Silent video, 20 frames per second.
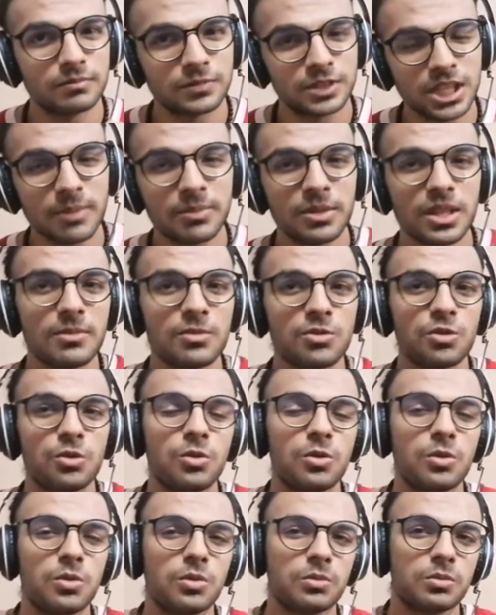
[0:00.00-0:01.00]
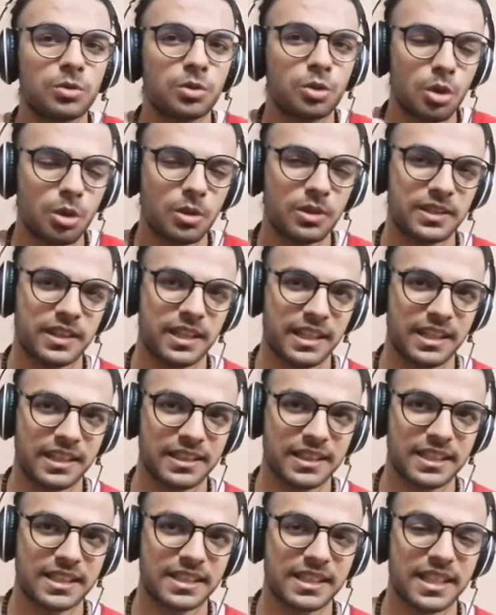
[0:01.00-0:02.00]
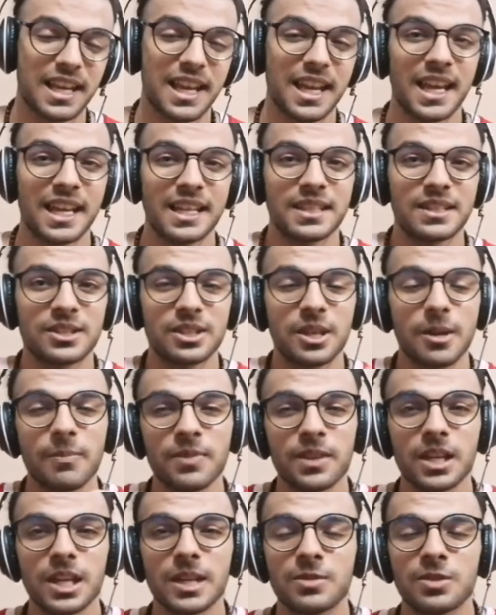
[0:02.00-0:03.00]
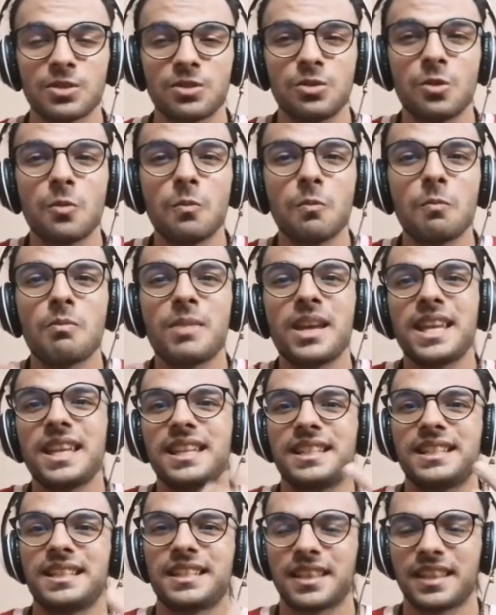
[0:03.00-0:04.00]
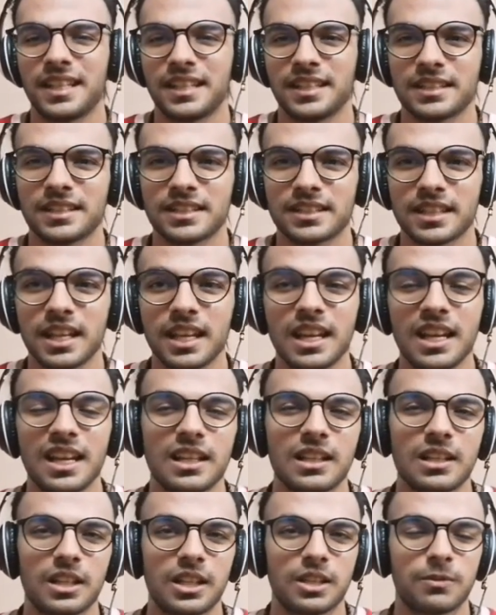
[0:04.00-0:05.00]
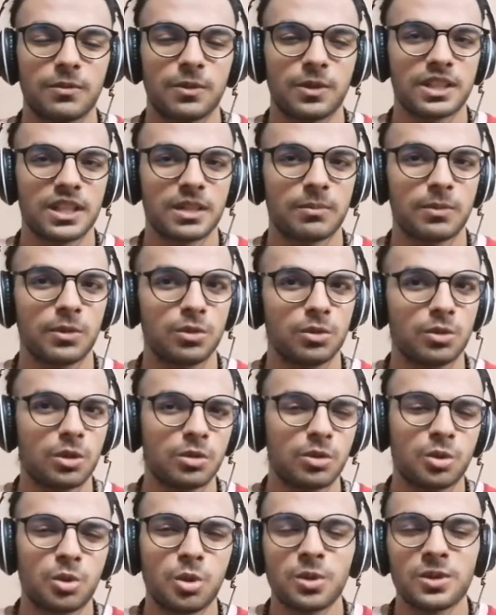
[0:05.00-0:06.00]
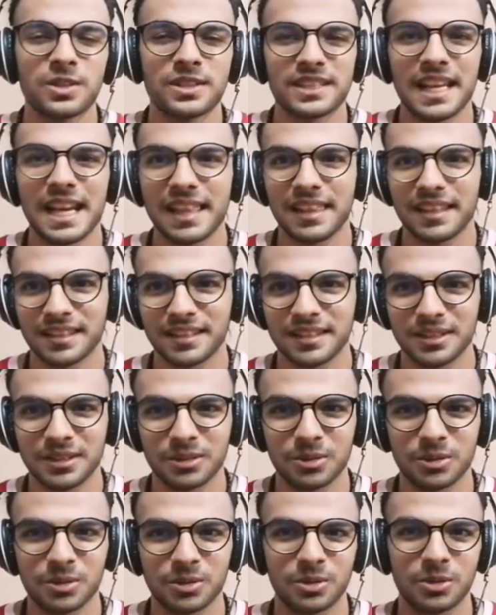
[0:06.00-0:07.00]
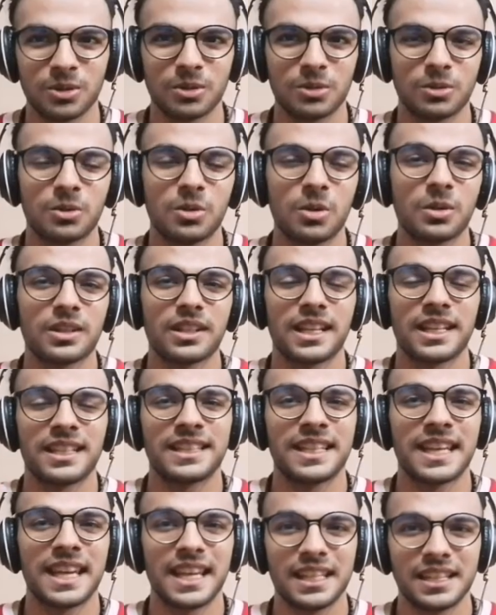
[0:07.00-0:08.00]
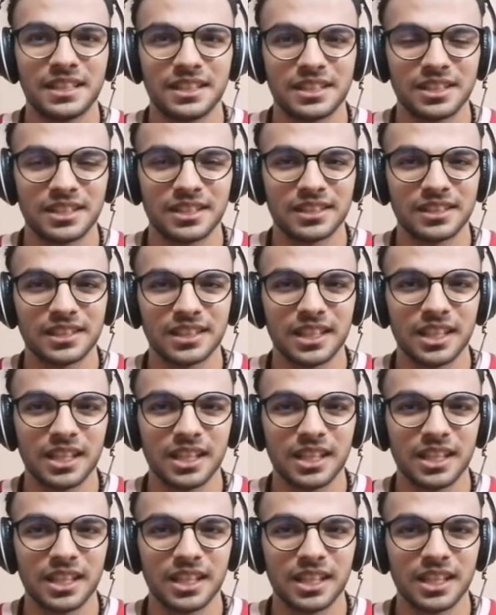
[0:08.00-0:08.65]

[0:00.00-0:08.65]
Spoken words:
sometimes you cook things and sometimes you make things. Like, for example, you don't cook salad or you don't cook a cake.